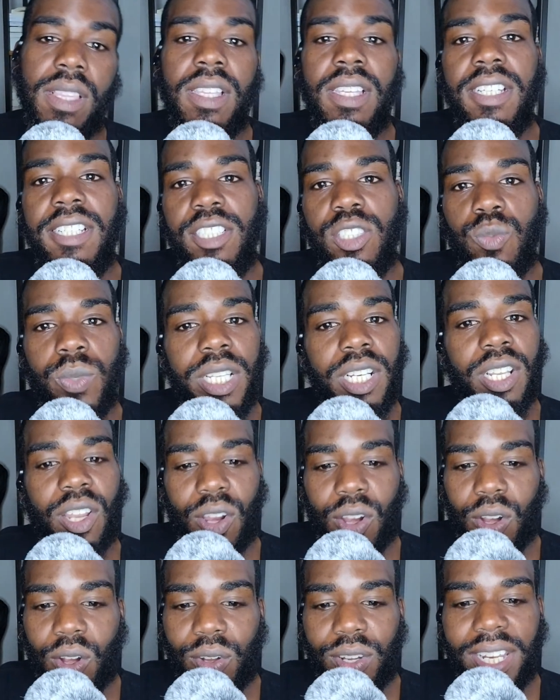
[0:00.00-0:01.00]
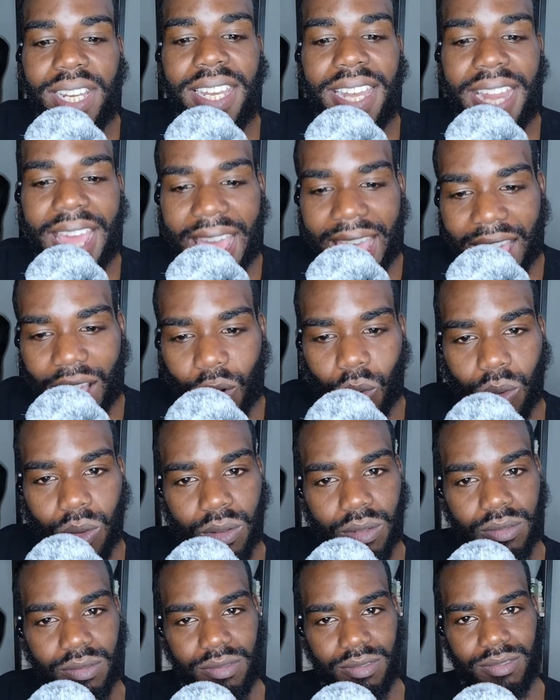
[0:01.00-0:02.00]
Because we learning now.
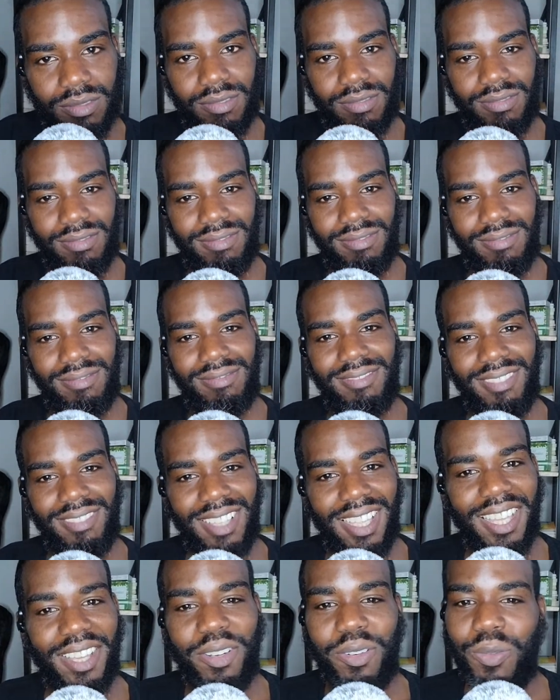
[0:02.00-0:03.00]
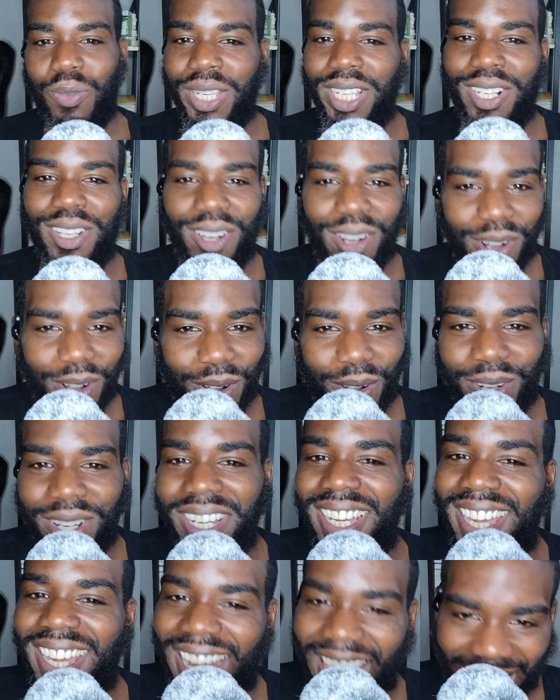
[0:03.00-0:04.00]
We
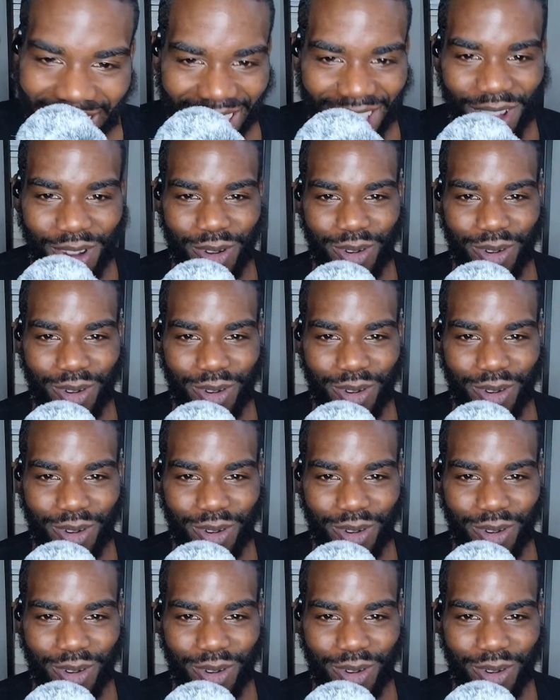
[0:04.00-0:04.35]
learning now.